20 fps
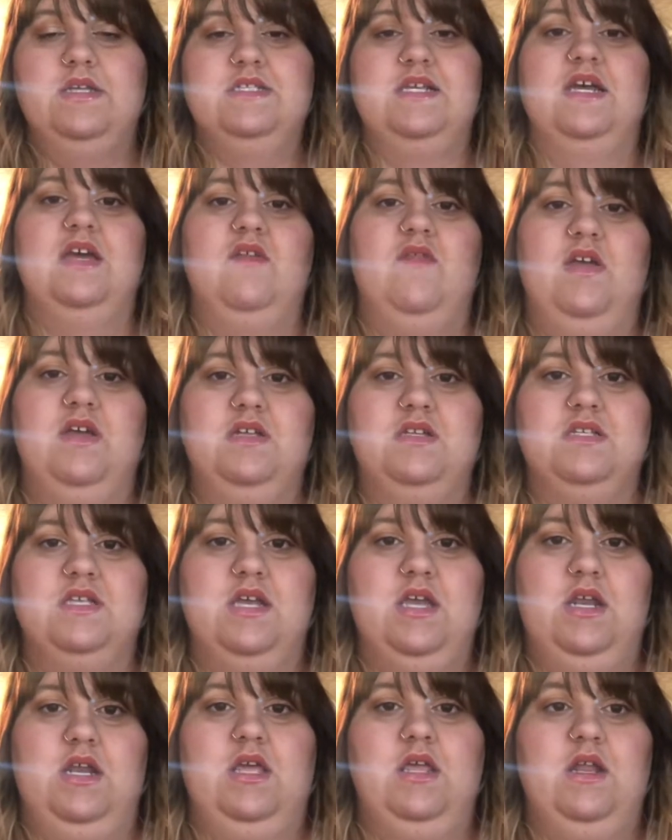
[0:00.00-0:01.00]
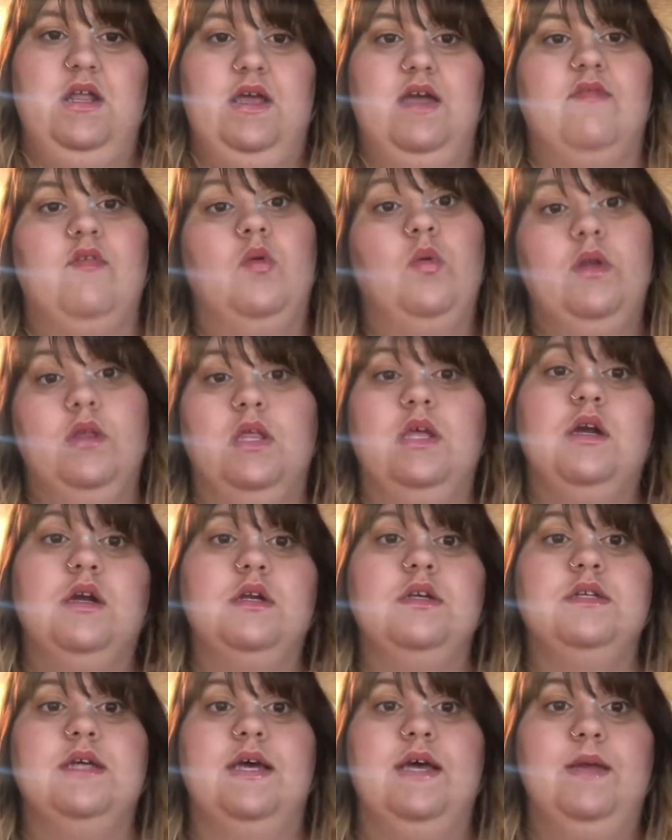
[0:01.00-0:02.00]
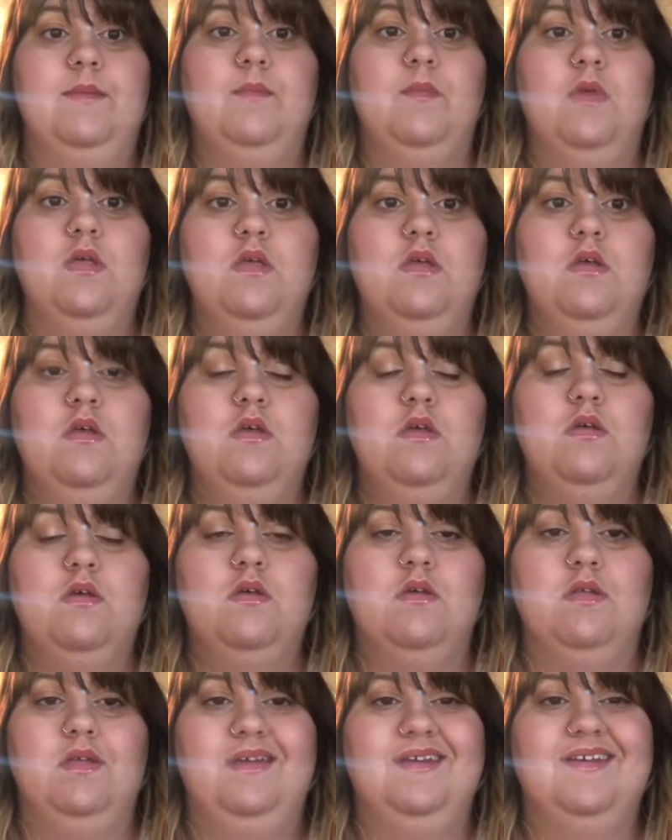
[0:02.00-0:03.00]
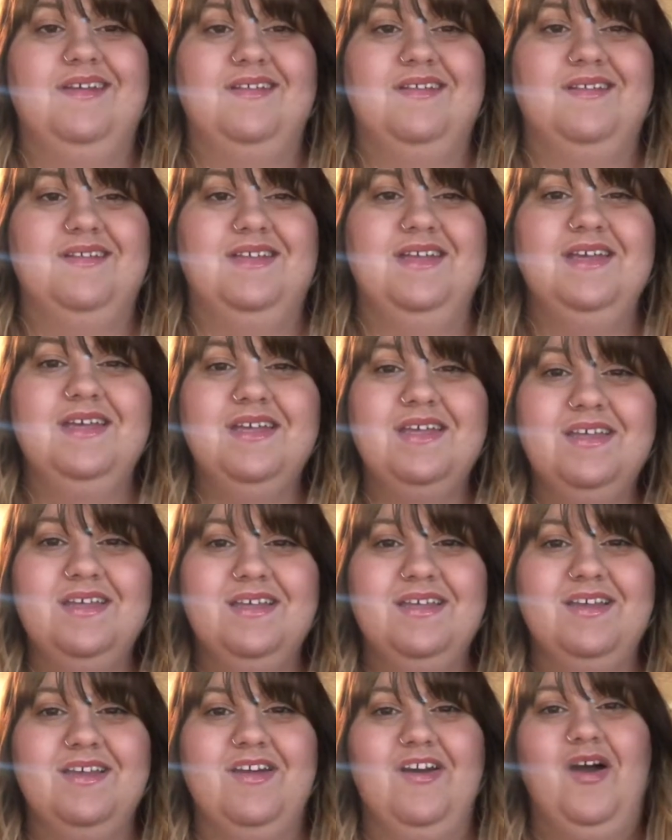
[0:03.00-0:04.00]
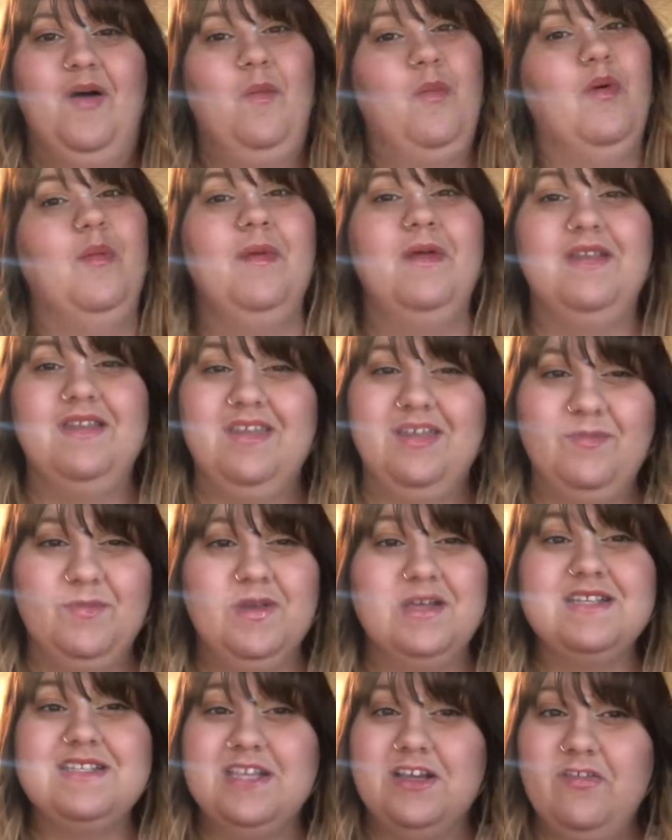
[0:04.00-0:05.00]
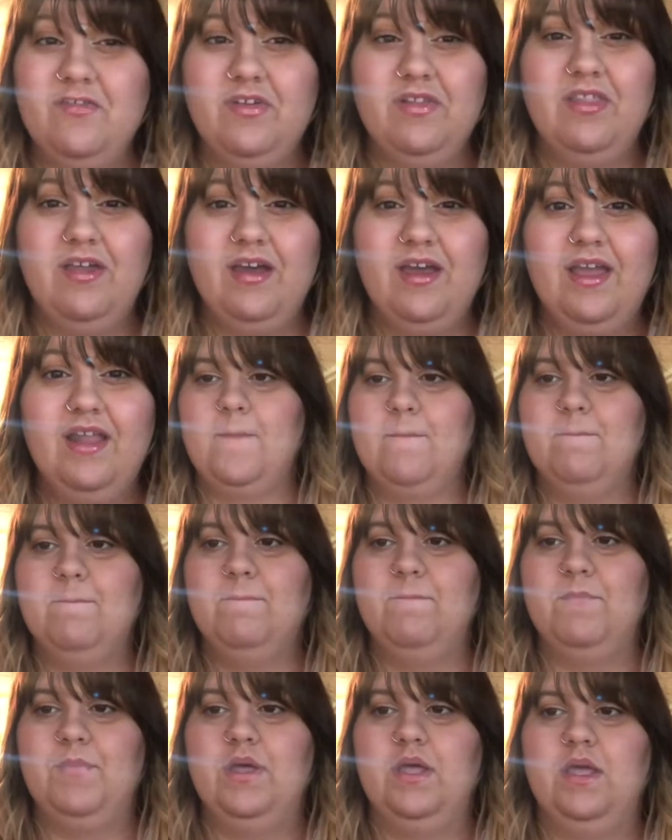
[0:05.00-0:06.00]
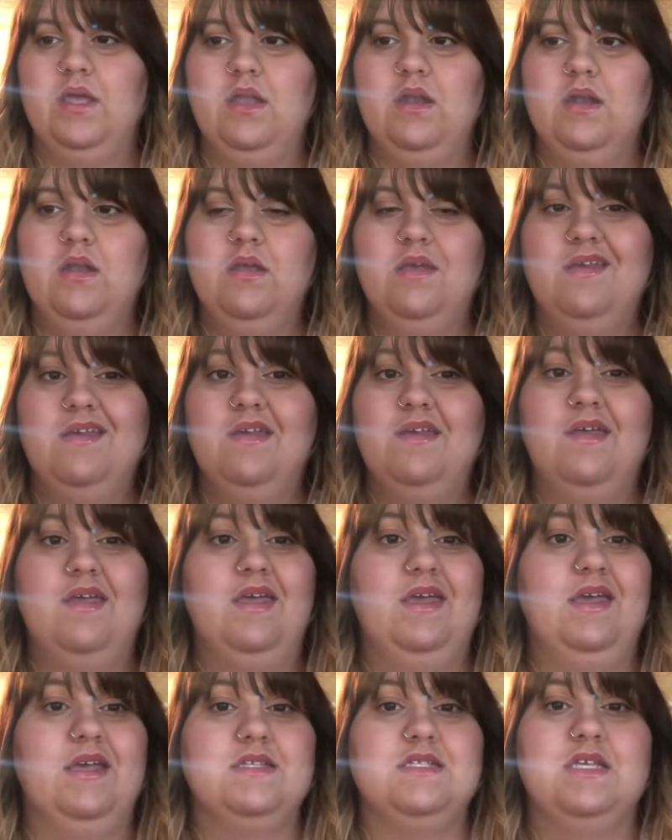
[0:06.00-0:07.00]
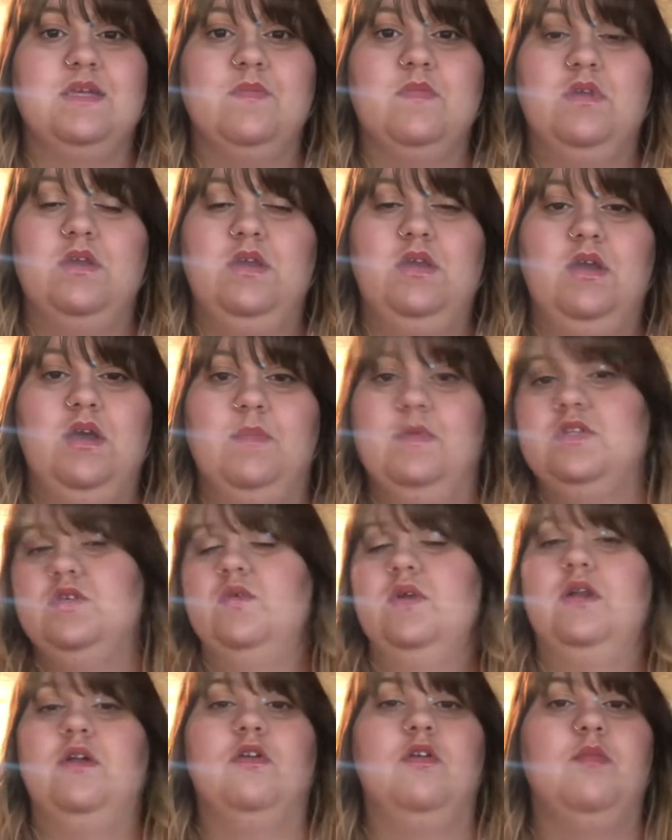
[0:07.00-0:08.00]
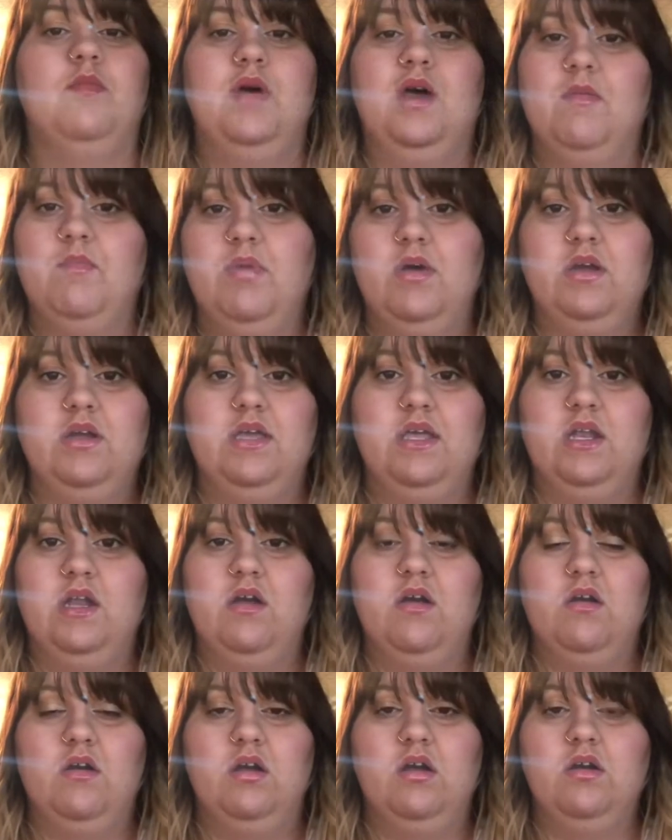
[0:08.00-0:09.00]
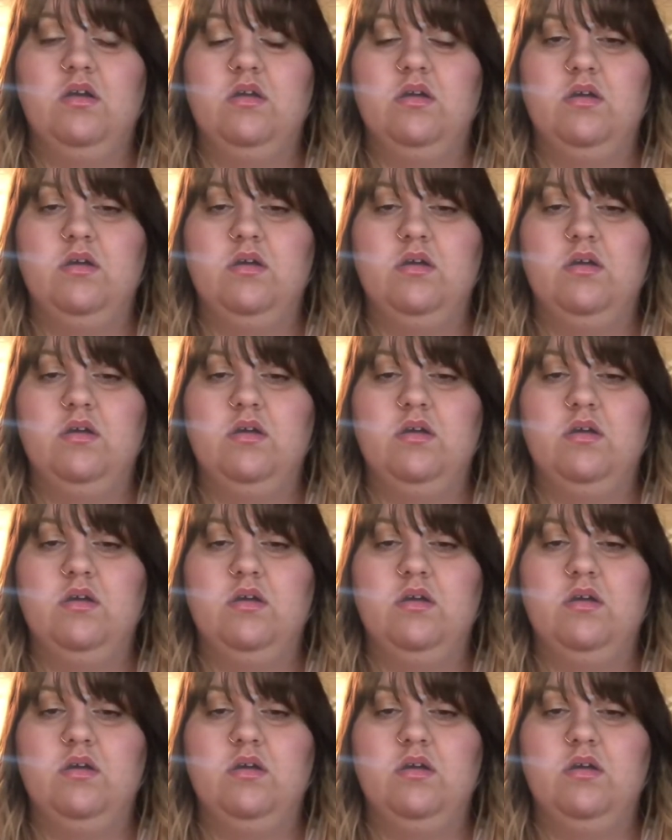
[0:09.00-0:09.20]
I have anxiety and I have a really hard time, like, complimenting myself a lot, but I guess I'm a 20-year-old pop punk kid at heart,